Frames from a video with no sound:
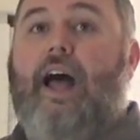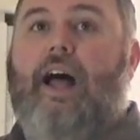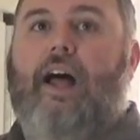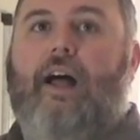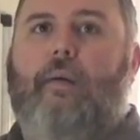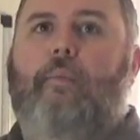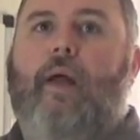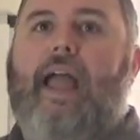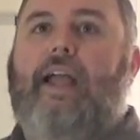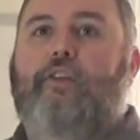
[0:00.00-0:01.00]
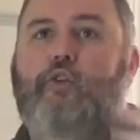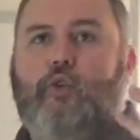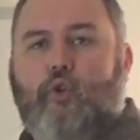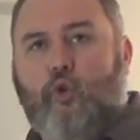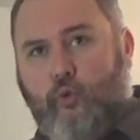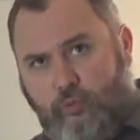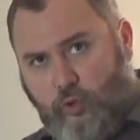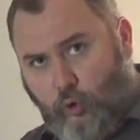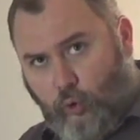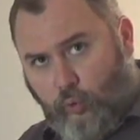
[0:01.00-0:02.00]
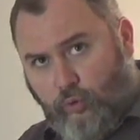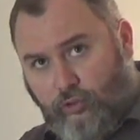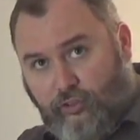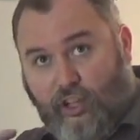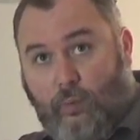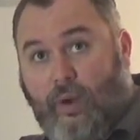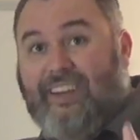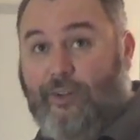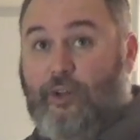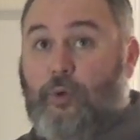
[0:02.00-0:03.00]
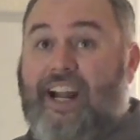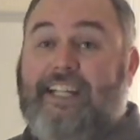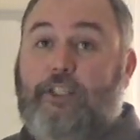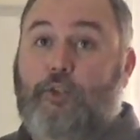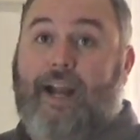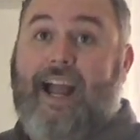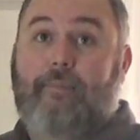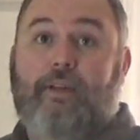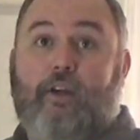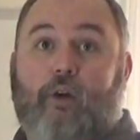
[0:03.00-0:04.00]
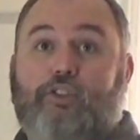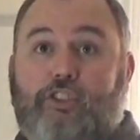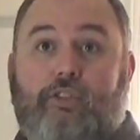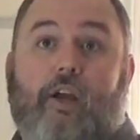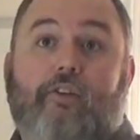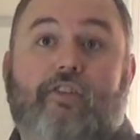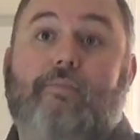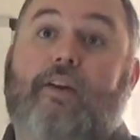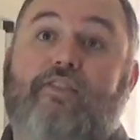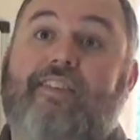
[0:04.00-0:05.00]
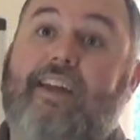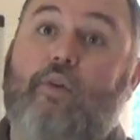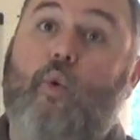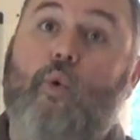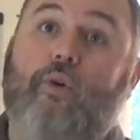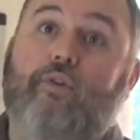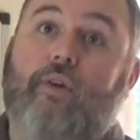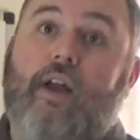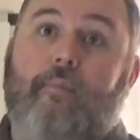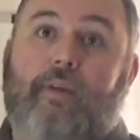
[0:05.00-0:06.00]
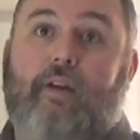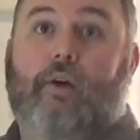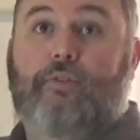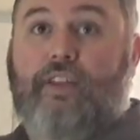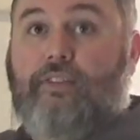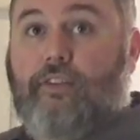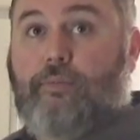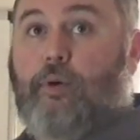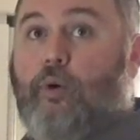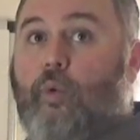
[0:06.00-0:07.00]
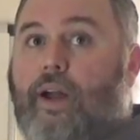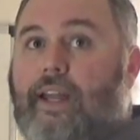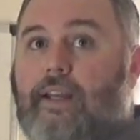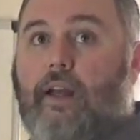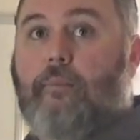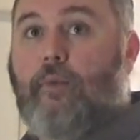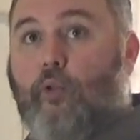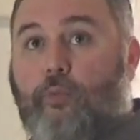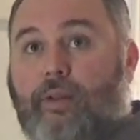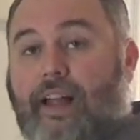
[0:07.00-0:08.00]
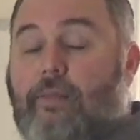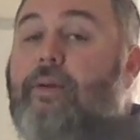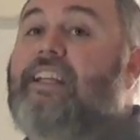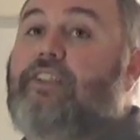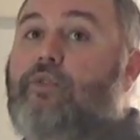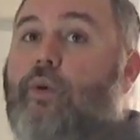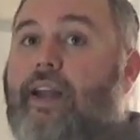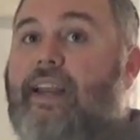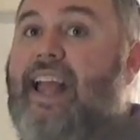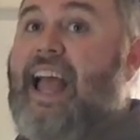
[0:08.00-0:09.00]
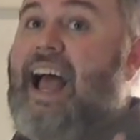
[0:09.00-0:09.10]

And you're somewhat on the right track because you know you're supposed to take the order because this is per weight, multiply the patient's weight.